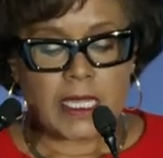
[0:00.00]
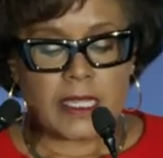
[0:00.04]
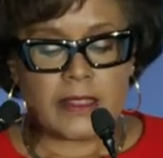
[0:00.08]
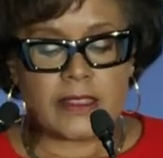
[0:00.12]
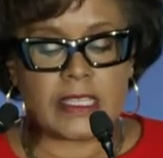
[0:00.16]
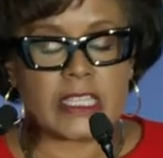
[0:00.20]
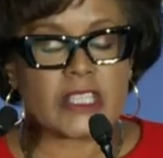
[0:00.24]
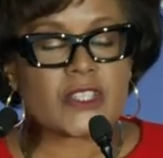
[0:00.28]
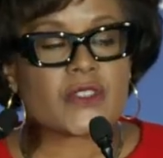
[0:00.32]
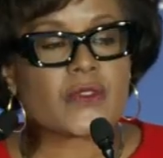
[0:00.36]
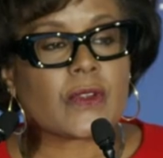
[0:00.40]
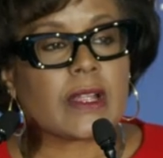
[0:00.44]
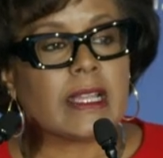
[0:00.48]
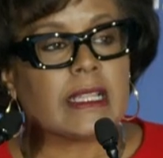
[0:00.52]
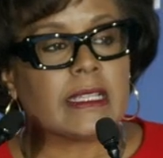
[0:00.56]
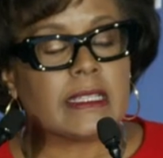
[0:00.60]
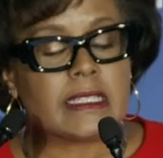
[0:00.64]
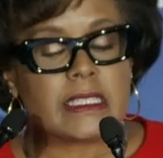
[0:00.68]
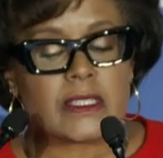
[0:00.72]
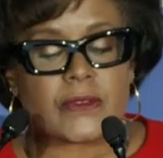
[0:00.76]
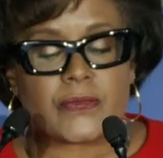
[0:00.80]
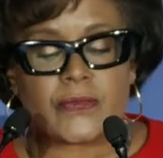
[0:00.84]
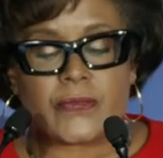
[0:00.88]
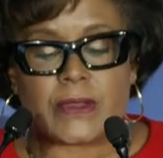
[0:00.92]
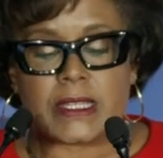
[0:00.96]
The Israeli
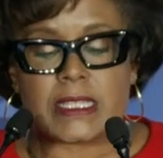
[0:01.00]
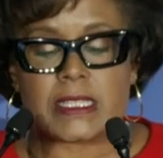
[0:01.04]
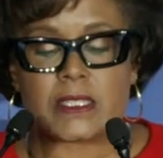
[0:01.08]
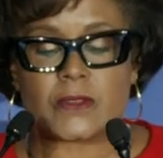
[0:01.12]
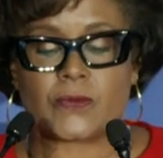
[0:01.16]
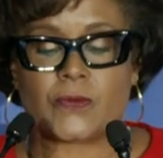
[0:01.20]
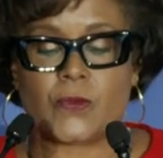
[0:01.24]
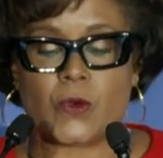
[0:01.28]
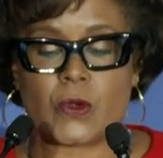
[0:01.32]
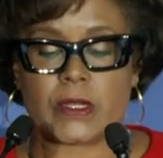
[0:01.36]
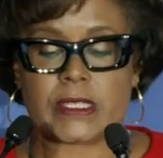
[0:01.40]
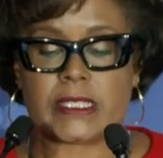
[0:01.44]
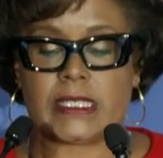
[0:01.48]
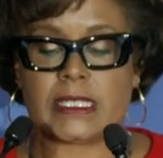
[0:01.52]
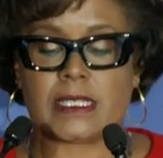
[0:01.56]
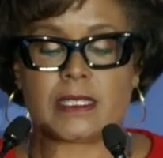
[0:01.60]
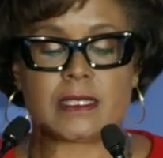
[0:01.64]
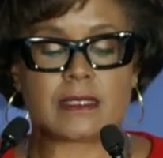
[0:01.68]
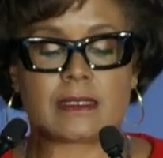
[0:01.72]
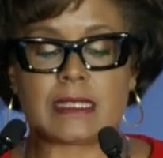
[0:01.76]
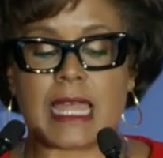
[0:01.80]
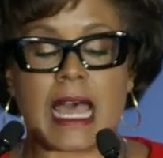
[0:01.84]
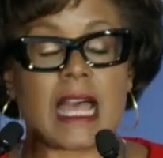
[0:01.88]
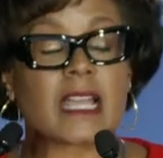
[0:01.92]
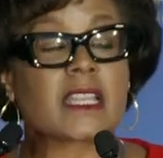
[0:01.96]
Defense Force's
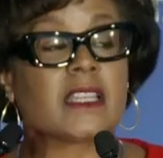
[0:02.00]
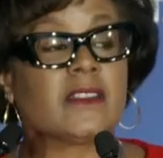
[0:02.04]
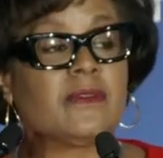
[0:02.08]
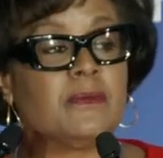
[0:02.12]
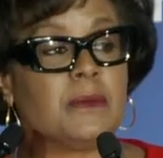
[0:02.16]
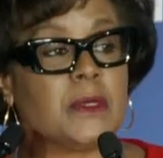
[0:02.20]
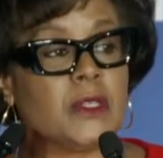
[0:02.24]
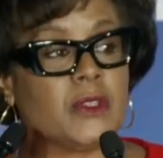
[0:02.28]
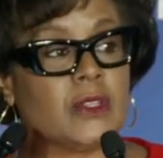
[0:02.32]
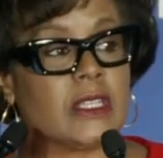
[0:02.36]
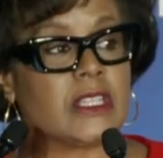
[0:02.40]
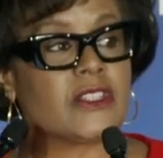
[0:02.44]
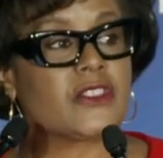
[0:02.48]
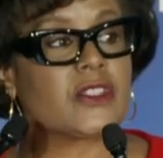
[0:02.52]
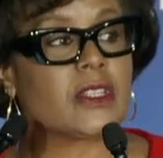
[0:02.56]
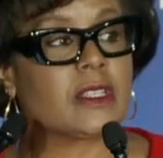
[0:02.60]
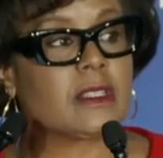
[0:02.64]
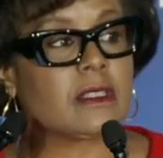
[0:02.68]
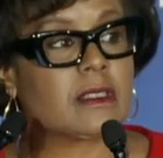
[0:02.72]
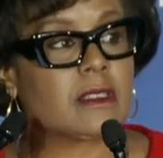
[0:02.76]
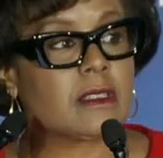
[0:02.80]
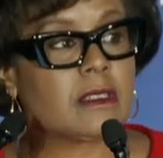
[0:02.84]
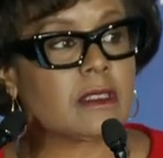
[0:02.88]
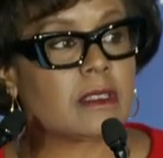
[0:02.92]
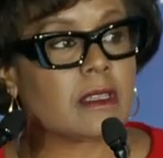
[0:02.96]
stock of
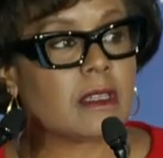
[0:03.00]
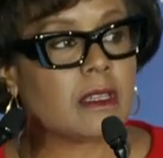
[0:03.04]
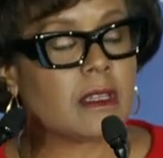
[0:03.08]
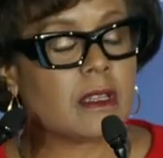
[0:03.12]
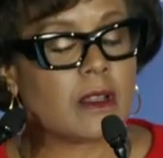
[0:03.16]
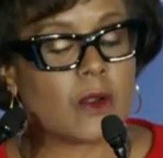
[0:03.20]
munitions